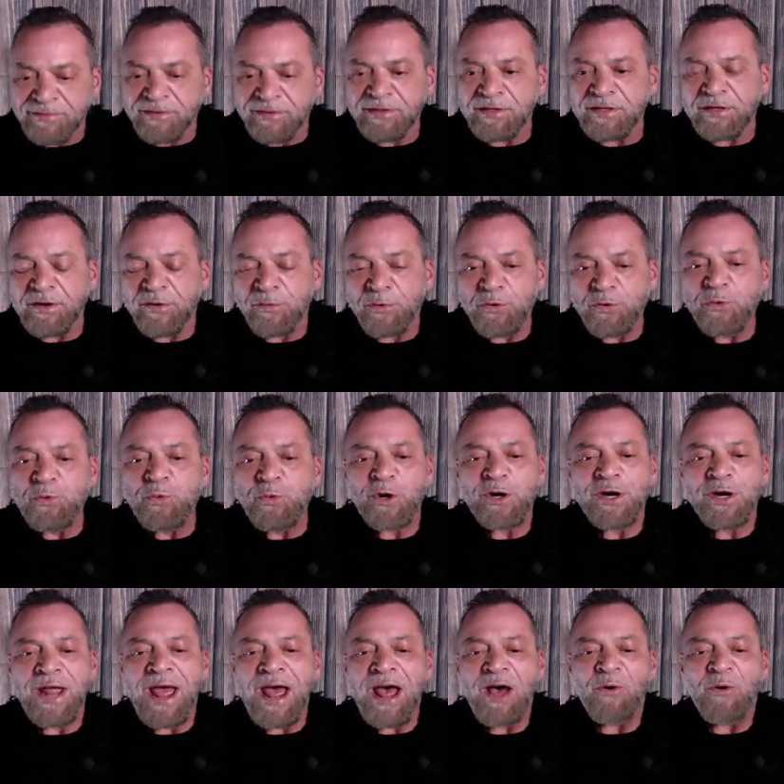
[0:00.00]
you know you work
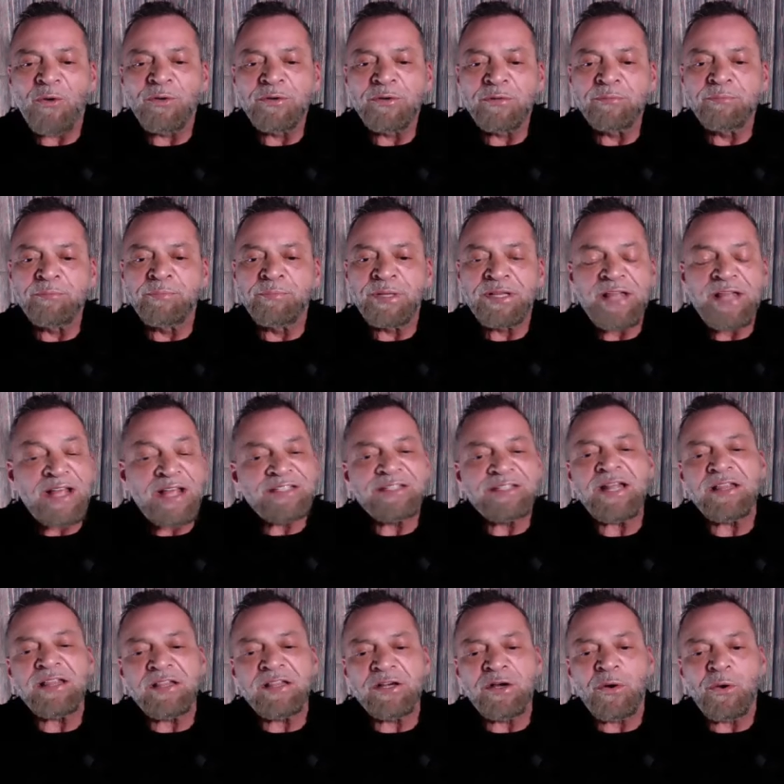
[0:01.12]
out but that's
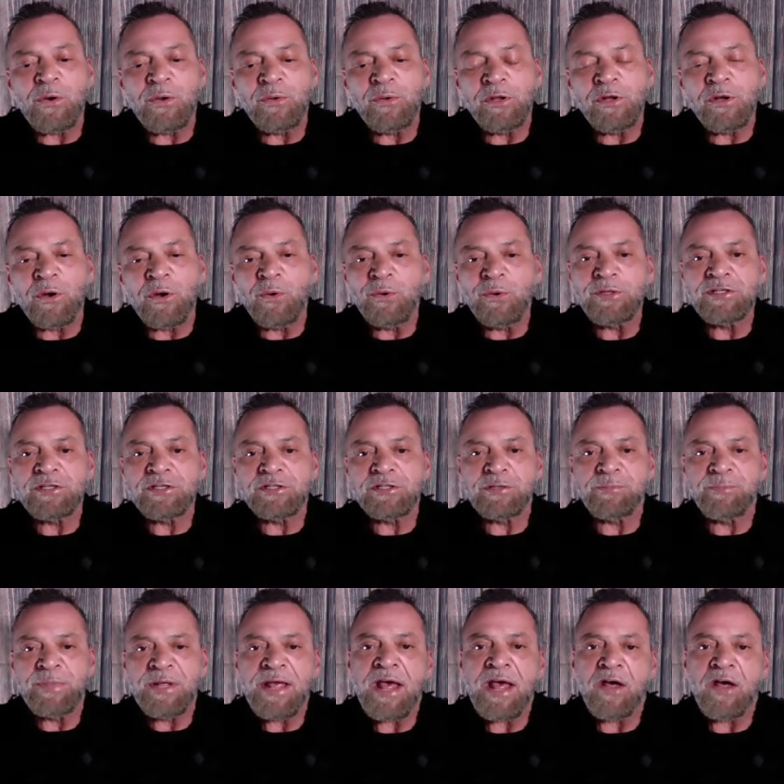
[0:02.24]
not the goal the goal is to
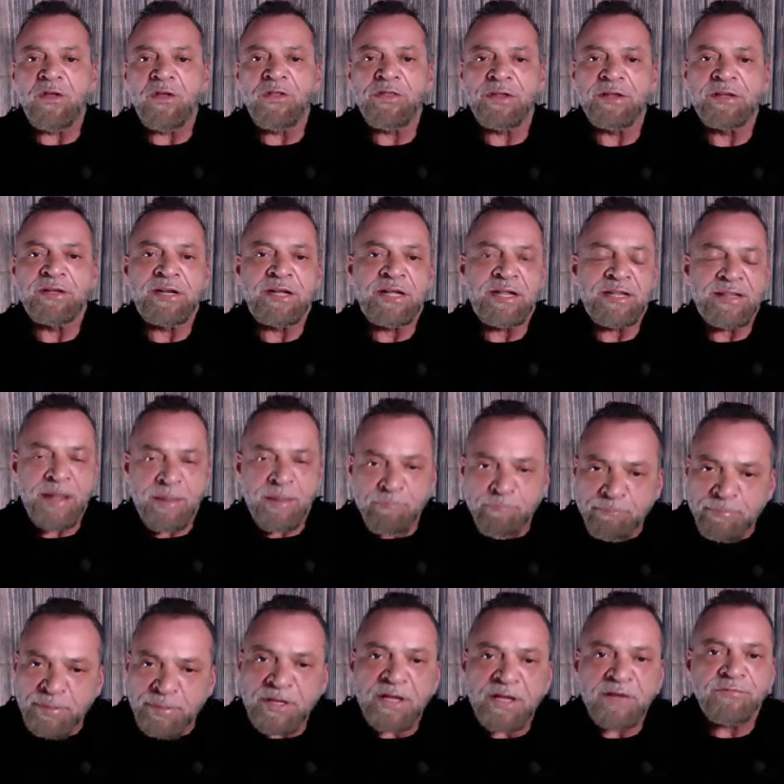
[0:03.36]
be healthy and to get that
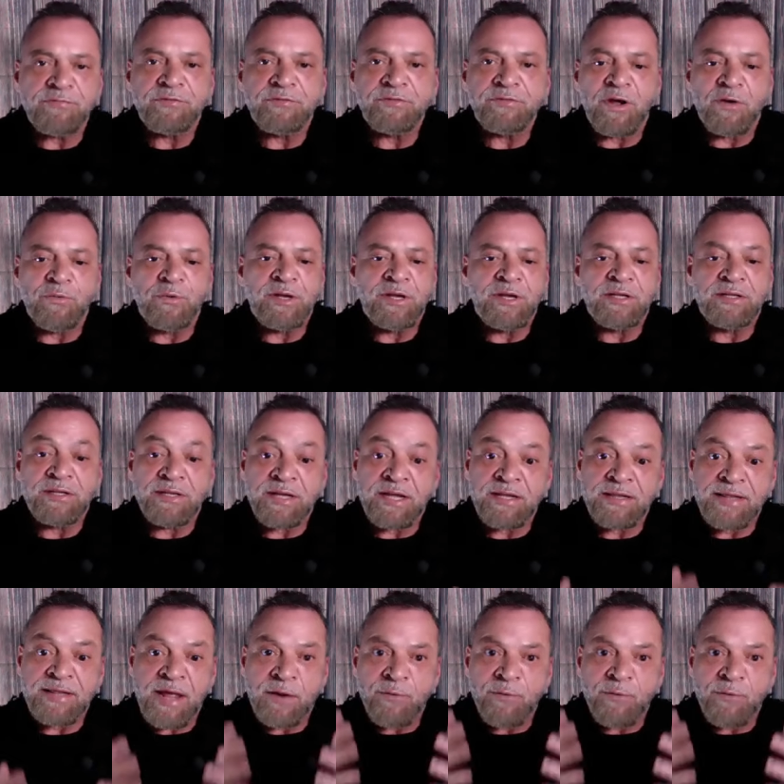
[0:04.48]
blood flowing and to get
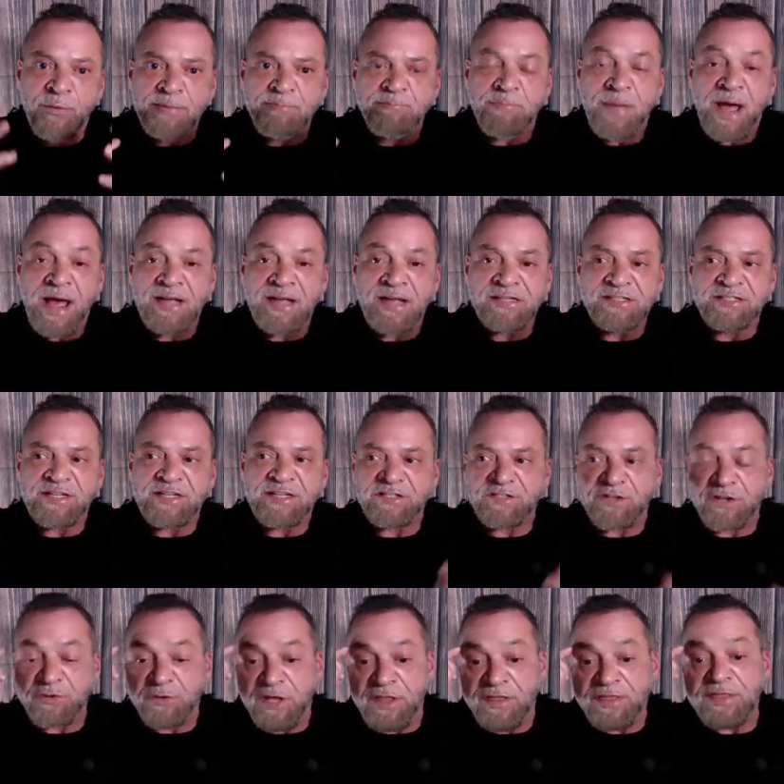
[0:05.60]
that right mindset
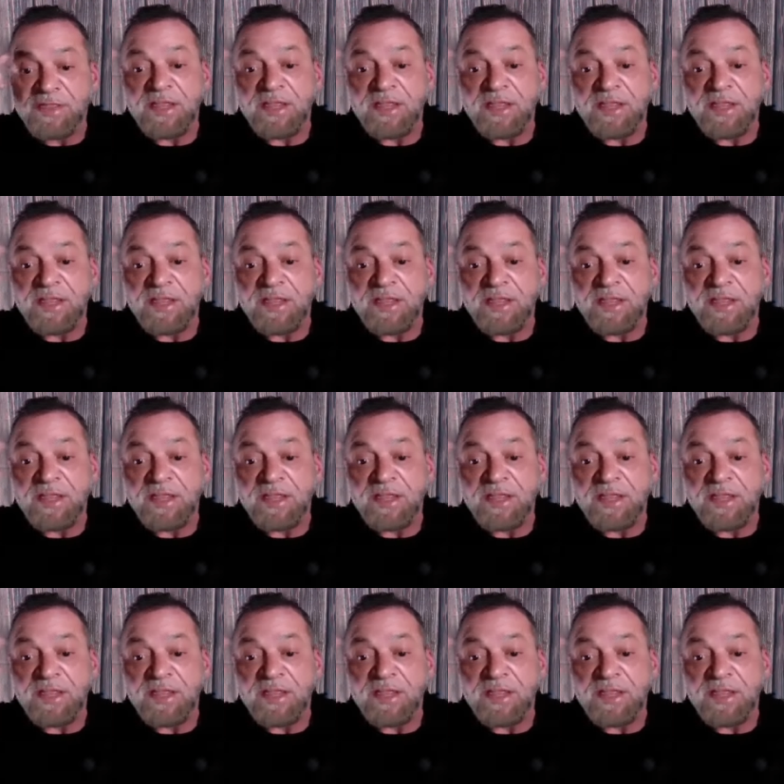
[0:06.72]
so you can